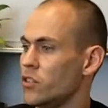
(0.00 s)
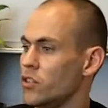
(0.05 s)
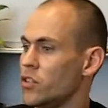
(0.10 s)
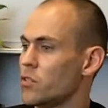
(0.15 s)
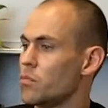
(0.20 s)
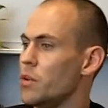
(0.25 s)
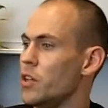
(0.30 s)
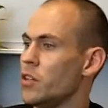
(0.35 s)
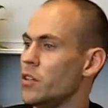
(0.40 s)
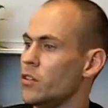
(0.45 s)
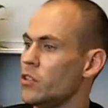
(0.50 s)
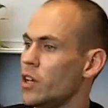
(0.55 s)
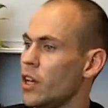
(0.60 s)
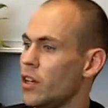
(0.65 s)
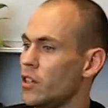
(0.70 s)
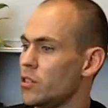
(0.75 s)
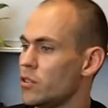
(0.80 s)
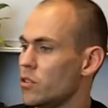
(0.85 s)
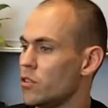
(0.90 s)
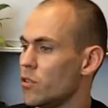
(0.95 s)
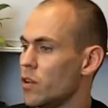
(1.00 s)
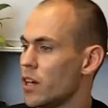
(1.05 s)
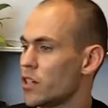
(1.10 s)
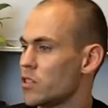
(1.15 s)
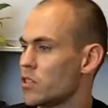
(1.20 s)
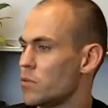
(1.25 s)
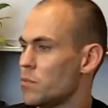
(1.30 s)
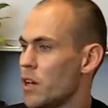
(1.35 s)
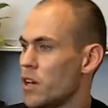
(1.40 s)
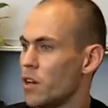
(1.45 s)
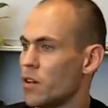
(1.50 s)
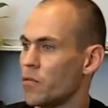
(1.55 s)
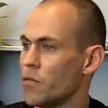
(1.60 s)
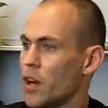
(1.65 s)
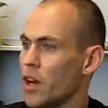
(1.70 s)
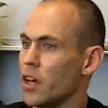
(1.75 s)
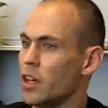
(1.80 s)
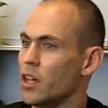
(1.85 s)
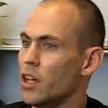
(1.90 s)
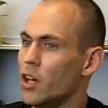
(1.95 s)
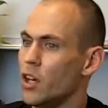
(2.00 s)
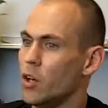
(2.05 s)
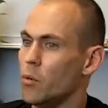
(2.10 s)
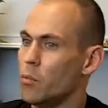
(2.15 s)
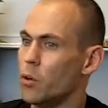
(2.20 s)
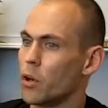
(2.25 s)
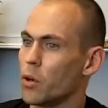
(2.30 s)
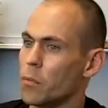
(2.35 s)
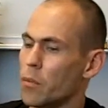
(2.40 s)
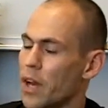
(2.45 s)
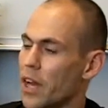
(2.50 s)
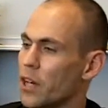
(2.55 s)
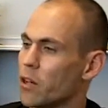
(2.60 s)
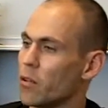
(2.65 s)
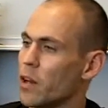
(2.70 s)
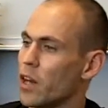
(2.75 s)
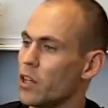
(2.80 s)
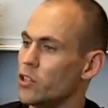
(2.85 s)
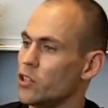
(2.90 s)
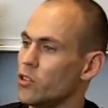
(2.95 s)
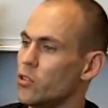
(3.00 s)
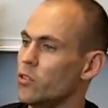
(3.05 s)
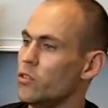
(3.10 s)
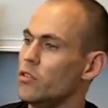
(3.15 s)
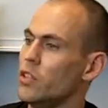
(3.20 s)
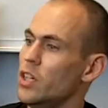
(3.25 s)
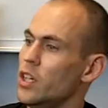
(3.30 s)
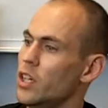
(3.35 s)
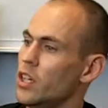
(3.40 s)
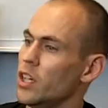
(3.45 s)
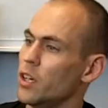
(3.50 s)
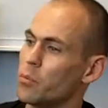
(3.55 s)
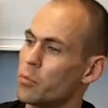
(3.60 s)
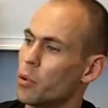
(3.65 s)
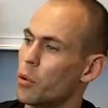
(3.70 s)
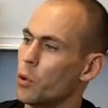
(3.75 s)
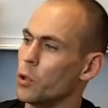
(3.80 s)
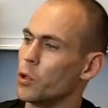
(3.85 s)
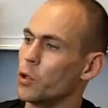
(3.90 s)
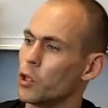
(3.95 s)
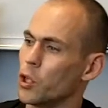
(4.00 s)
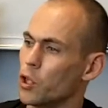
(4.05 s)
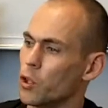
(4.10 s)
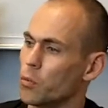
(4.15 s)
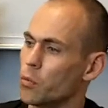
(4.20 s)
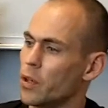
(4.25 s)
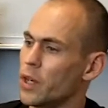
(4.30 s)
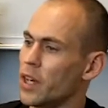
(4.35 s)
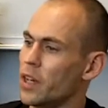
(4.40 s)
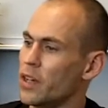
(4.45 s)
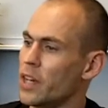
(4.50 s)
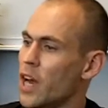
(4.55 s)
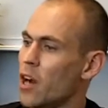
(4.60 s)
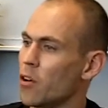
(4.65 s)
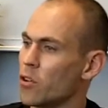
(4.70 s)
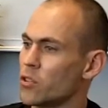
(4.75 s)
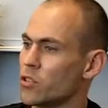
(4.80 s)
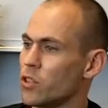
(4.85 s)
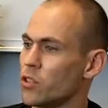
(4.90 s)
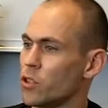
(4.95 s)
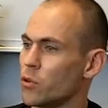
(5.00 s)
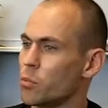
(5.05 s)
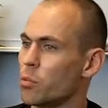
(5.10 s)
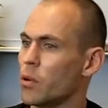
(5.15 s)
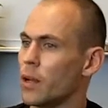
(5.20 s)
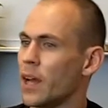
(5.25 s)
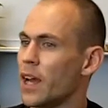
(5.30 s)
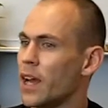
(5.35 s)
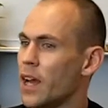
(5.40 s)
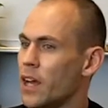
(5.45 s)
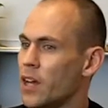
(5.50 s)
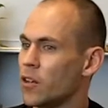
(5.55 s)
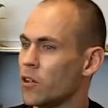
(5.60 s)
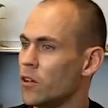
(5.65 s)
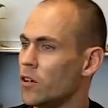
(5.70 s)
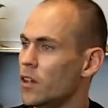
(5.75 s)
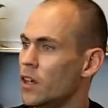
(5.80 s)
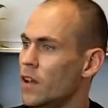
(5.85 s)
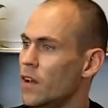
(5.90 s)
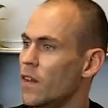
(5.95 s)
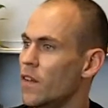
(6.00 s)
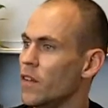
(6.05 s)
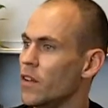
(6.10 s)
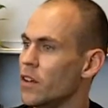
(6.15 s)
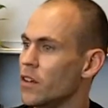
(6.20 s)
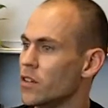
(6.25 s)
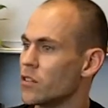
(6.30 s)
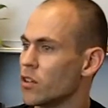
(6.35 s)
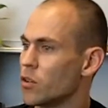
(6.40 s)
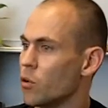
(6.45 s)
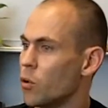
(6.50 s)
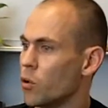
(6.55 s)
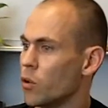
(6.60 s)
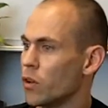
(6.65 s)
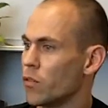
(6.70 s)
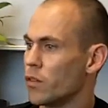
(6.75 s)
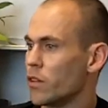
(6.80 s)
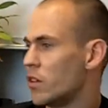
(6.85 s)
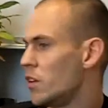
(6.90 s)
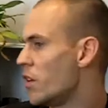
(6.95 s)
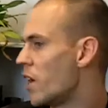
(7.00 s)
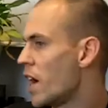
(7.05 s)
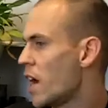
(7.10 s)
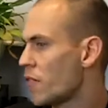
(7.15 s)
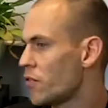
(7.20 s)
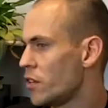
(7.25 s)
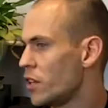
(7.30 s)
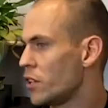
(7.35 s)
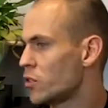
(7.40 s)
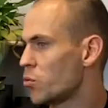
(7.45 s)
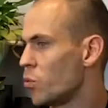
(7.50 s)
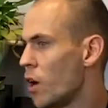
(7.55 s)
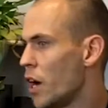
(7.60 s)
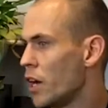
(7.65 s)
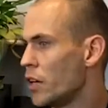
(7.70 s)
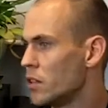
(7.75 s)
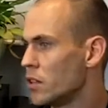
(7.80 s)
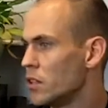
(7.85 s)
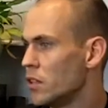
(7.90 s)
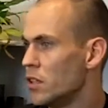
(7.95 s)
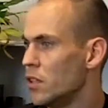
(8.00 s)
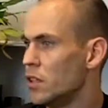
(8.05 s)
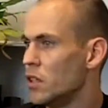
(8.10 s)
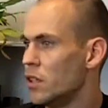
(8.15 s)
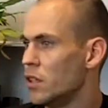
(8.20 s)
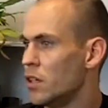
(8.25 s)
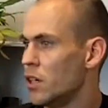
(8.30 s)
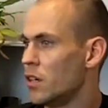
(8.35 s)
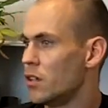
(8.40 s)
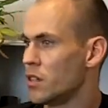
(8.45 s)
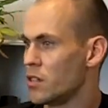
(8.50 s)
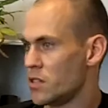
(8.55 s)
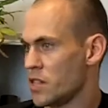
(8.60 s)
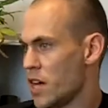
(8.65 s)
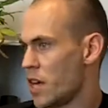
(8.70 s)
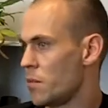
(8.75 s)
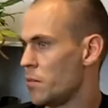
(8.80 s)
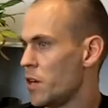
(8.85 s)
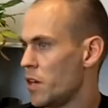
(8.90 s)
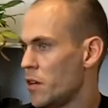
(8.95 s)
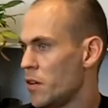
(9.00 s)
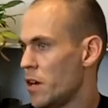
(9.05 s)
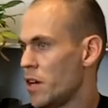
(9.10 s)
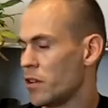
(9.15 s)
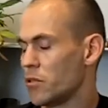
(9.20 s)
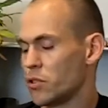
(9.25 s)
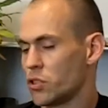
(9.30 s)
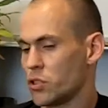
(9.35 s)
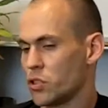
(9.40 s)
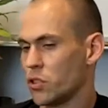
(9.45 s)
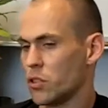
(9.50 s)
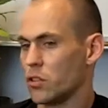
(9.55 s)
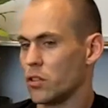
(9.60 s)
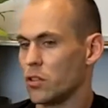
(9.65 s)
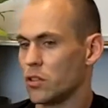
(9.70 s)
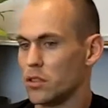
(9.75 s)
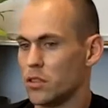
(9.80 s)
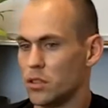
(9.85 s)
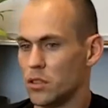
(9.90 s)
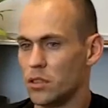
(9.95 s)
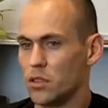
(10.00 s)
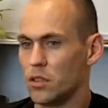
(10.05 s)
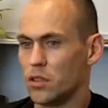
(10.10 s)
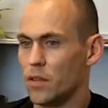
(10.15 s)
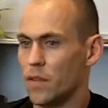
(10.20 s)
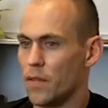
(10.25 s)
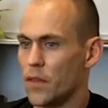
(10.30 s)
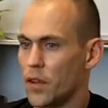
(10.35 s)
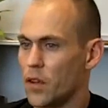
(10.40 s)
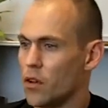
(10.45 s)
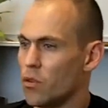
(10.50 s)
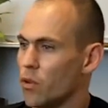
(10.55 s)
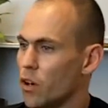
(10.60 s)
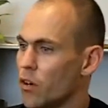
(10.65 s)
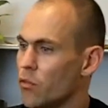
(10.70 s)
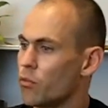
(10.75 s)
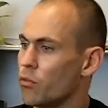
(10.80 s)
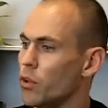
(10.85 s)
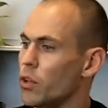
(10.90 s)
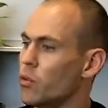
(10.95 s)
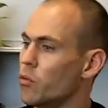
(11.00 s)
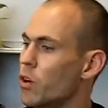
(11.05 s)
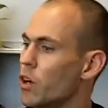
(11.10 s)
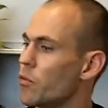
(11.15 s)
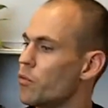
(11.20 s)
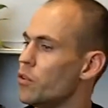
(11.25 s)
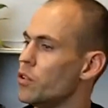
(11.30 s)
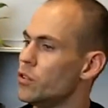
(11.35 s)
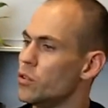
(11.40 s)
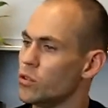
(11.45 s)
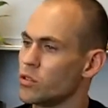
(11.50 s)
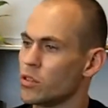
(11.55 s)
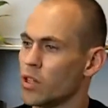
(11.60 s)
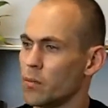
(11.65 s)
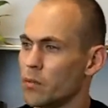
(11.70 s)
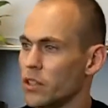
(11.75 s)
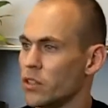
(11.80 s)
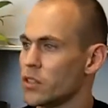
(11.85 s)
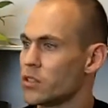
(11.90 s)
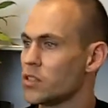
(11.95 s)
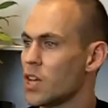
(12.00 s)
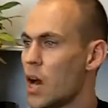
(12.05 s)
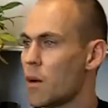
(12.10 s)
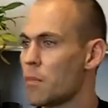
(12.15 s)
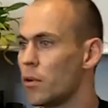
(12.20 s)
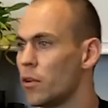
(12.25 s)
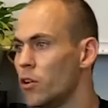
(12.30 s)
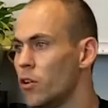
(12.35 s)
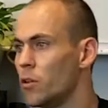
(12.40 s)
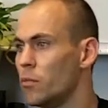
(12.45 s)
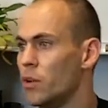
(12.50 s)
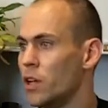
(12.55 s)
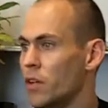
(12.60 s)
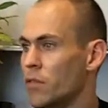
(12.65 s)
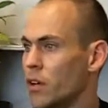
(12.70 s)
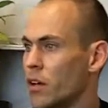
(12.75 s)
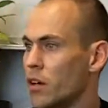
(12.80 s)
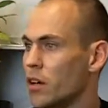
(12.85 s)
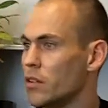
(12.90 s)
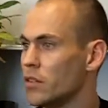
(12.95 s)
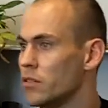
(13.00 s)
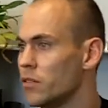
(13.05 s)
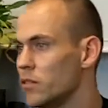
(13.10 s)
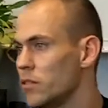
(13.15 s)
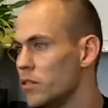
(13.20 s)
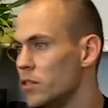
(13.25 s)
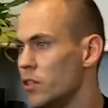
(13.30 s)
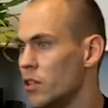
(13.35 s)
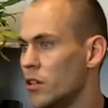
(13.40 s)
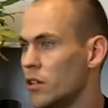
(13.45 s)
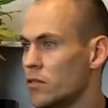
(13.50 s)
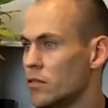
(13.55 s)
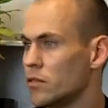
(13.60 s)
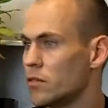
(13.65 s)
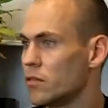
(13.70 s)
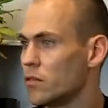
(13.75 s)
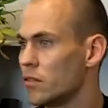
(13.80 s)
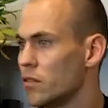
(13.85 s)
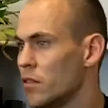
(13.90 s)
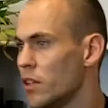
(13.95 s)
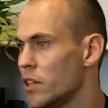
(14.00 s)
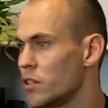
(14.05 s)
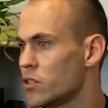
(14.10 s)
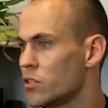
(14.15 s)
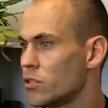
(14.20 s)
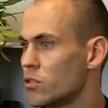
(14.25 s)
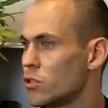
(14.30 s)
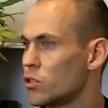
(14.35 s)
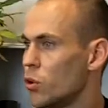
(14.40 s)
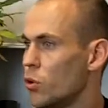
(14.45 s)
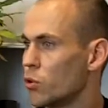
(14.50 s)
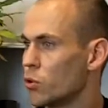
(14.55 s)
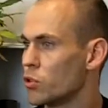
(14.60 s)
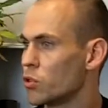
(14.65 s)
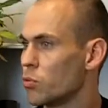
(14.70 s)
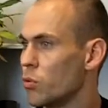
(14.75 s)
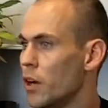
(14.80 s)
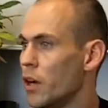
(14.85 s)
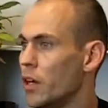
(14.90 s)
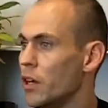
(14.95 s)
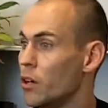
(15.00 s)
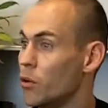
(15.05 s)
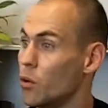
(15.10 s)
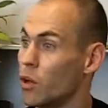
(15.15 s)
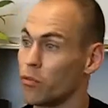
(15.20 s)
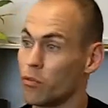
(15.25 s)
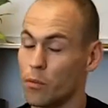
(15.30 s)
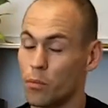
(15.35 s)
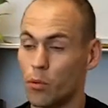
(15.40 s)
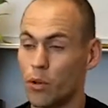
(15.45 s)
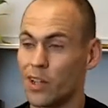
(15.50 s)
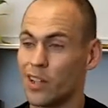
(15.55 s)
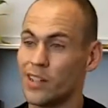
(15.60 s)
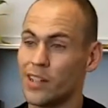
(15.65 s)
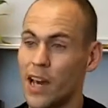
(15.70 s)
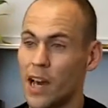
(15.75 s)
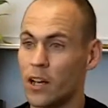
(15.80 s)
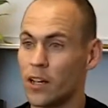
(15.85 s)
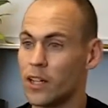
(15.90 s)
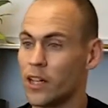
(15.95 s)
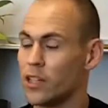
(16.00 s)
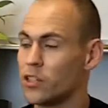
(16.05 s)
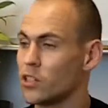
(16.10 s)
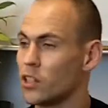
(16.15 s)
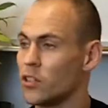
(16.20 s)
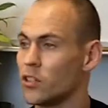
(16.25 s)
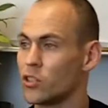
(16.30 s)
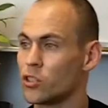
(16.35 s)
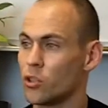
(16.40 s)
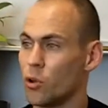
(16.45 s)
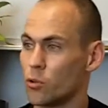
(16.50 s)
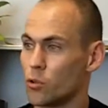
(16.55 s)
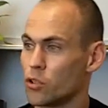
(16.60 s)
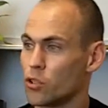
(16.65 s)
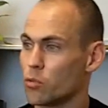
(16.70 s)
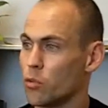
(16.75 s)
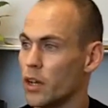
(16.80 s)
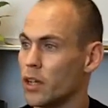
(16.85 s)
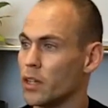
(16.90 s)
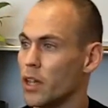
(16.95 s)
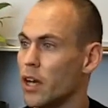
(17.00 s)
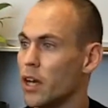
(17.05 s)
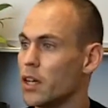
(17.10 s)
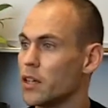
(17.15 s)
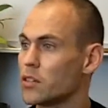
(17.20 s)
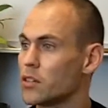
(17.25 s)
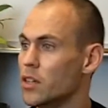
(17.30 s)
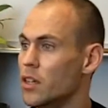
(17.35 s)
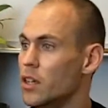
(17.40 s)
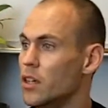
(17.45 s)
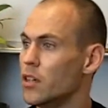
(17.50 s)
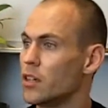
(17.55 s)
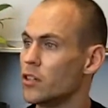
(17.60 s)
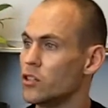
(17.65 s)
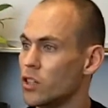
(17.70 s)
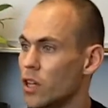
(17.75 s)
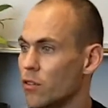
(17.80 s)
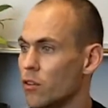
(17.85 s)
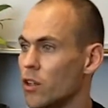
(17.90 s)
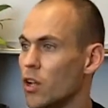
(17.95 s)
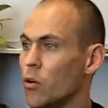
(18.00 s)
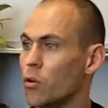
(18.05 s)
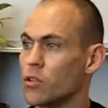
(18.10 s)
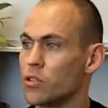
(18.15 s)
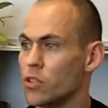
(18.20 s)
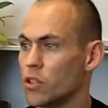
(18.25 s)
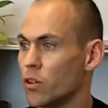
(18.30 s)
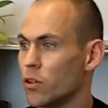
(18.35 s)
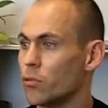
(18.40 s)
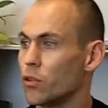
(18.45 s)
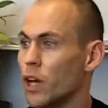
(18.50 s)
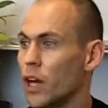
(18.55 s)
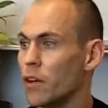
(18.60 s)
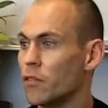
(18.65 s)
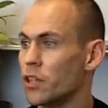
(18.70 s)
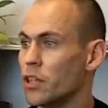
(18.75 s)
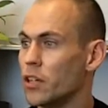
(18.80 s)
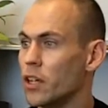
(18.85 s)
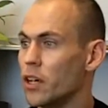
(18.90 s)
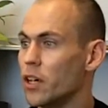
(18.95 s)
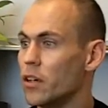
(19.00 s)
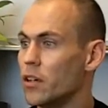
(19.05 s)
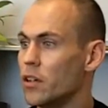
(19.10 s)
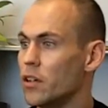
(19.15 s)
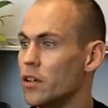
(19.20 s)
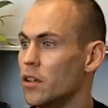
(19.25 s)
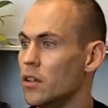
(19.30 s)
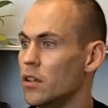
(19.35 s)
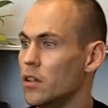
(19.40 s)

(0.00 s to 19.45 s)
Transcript: Does this make you change directions better if I put a band around you and pull you a little bit, and now all of a sudden your plant angle is a quarter of, you know, half an inch wider? You know, is that a better angle? Sure. You know, what if we do something to stop a little bit of a, you know, less shoulder sway? Or what if we bring it down an inch and the shoulder sway less because you have a lower center of gravity now?